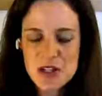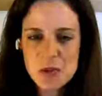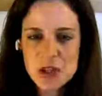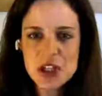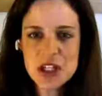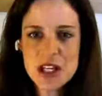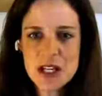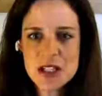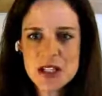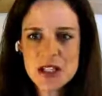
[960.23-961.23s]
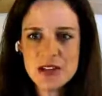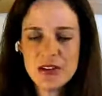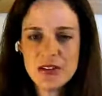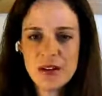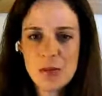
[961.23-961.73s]
this, where she landed
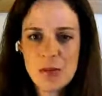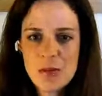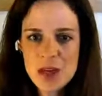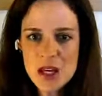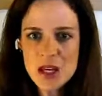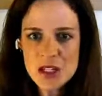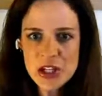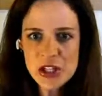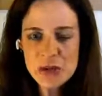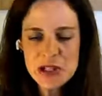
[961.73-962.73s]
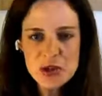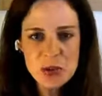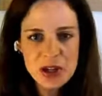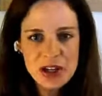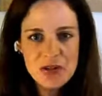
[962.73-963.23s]
is, me continuing to
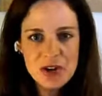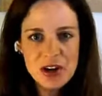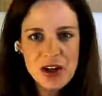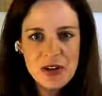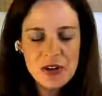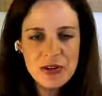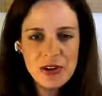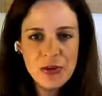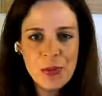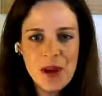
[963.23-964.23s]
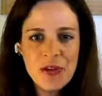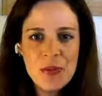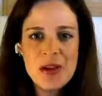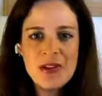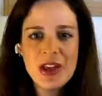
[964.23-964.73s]
work here for another 6 months
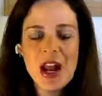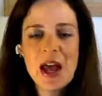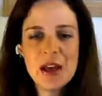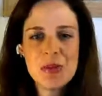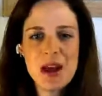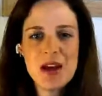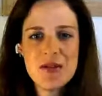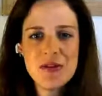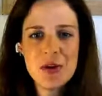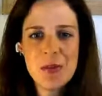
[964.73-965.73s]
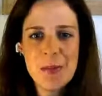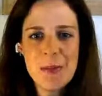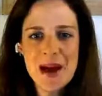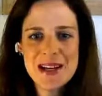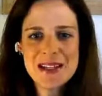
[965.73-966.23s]
means that I can pay for
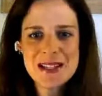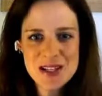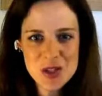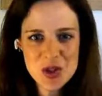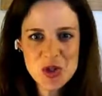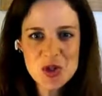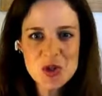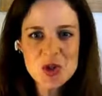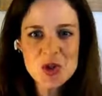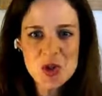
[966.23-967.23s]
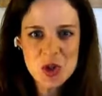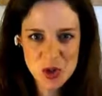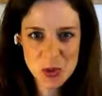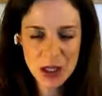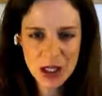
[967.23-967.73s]
my sister's
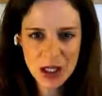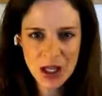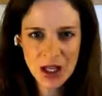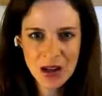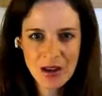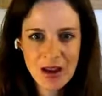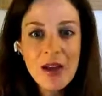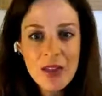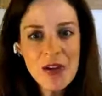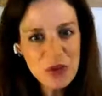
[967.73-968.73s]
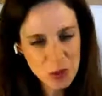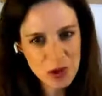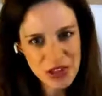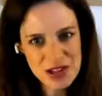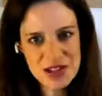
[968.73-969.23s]
surgery. And that's
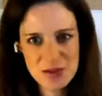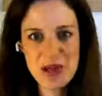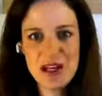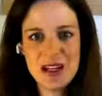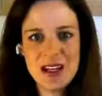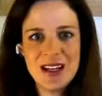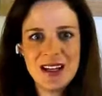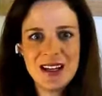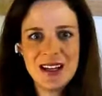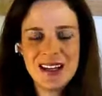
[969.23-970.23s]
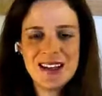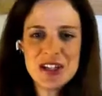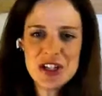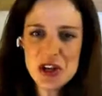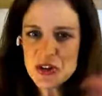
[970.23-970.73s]
worth it to me.
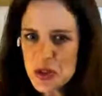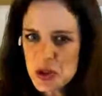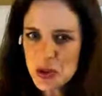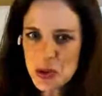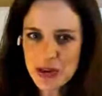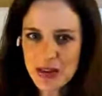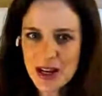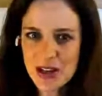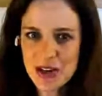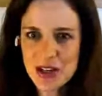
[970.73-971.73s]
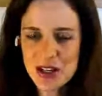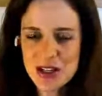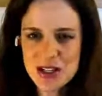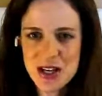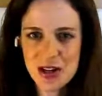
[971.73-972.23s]
She also knew there was a light at the end
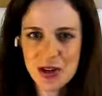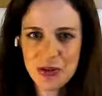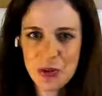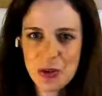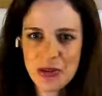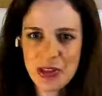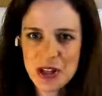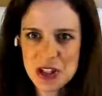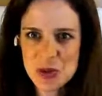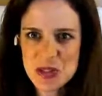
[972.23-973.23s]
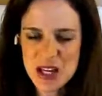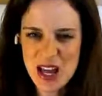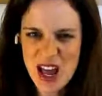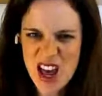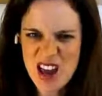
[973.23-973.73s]
of the tunnel, so it wasn't like she was
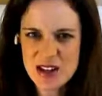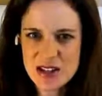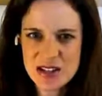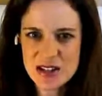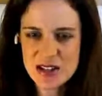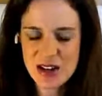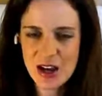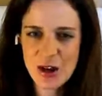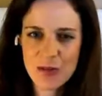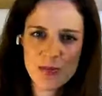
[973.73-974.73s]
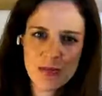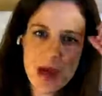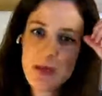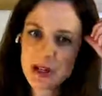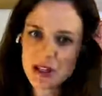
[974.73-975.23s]
going to end
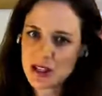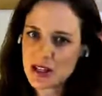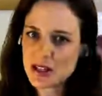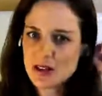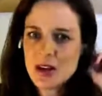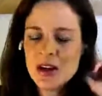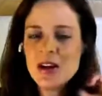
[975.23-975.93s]
imminently.